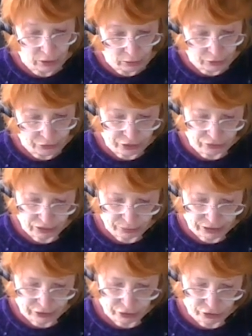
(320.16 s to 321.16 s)
we've got a lot of degree
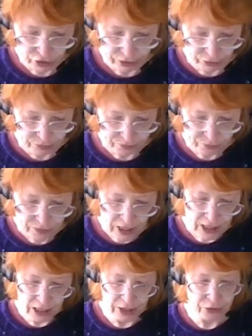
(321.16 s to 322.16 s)
apprenticeships
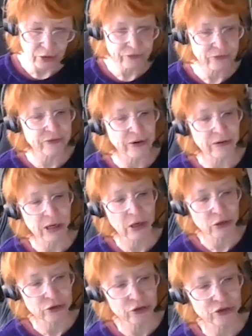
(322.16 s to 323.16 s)
and often very
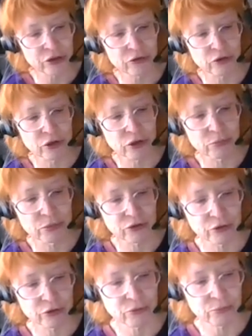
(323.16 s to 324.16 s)
large student numbers on